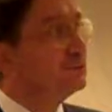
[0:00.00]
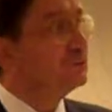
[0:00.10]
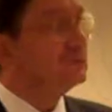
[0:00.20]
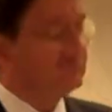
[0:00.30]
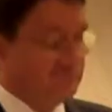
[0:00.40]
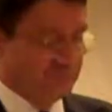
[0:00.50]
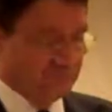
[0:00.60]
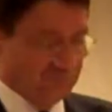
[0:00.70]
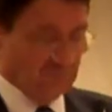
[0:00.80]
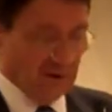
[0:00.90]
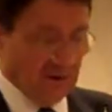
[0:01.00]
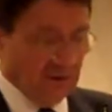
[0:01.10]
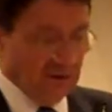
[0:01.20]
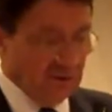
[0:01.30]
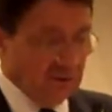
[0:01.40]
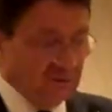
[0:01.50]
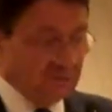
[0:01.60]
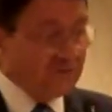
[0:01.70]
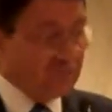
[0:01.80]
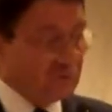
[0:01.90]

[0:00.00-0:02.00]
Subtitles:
the world. This